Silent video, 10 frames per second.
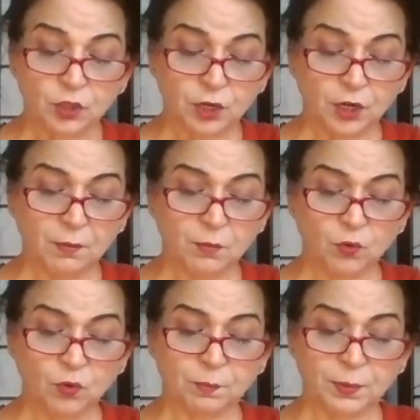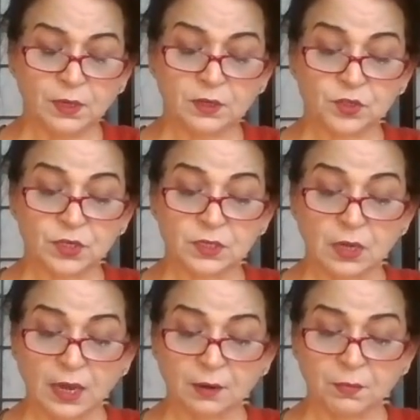Three more pierced his
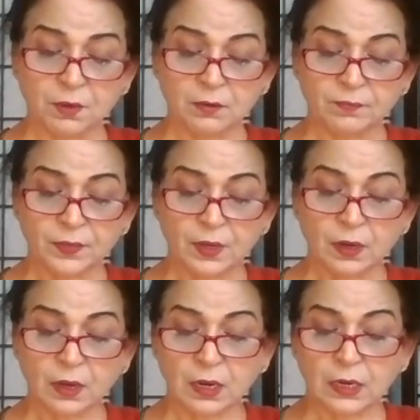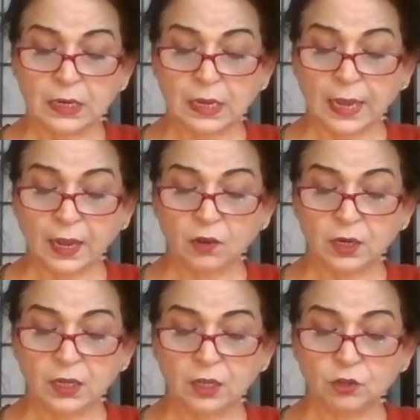armor, hurling
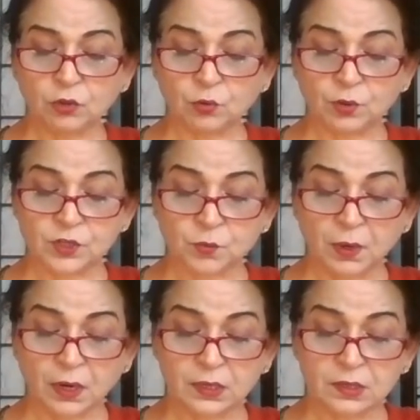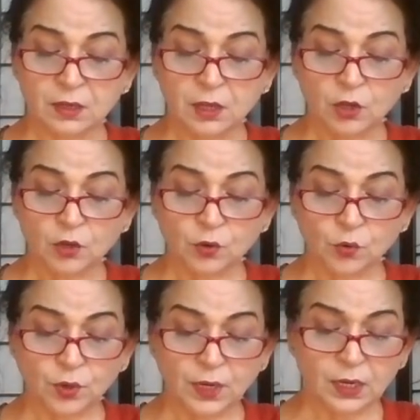agony through his blood.
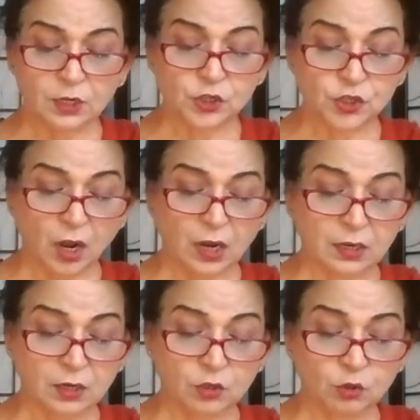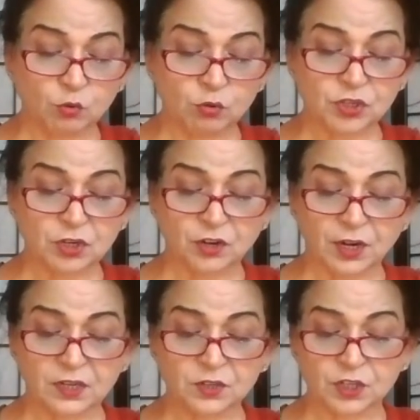Roaring in shock, Dushan
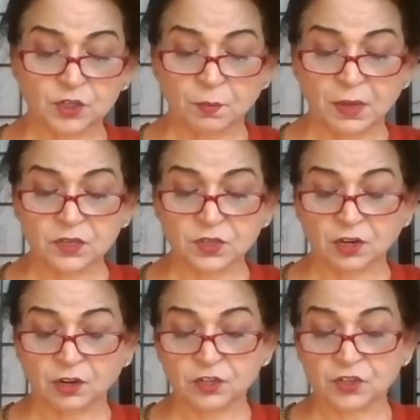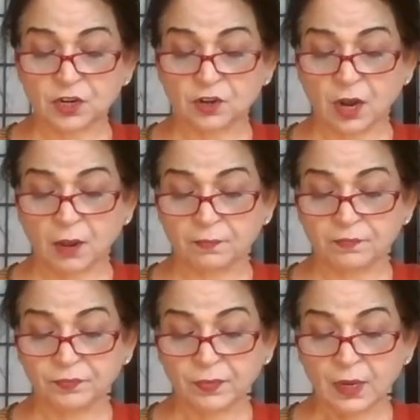raised his mace and rushed at Ram,
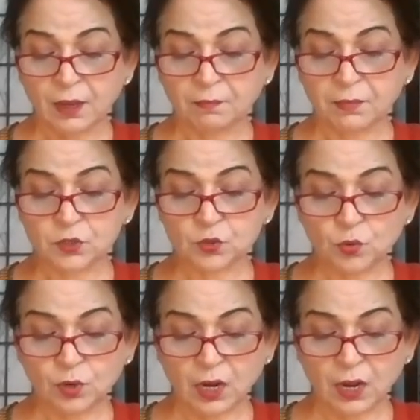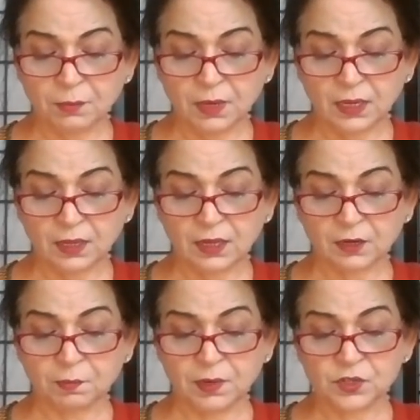but so calmly
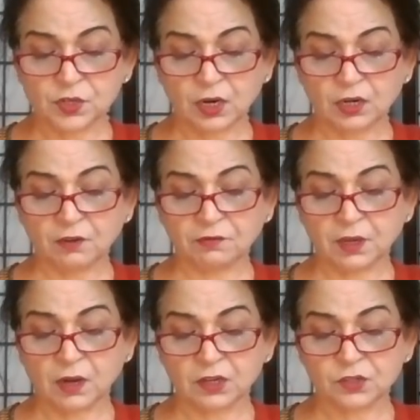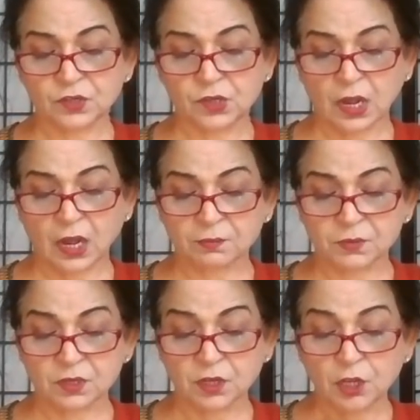that Prince cut off the Rakshas'
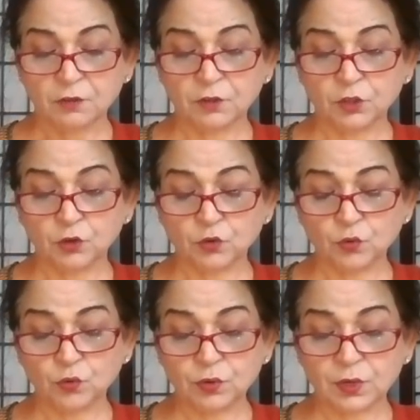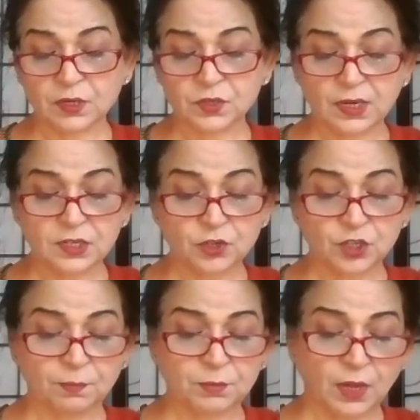arms with the two crescent
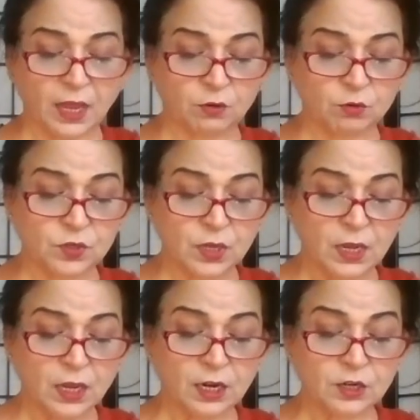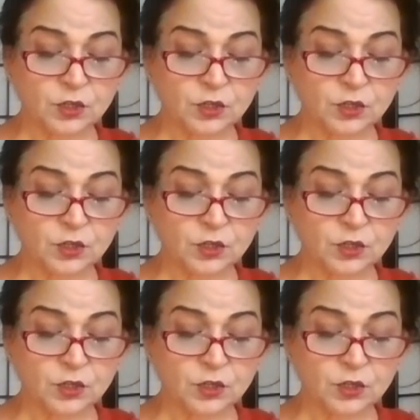tipped arrows and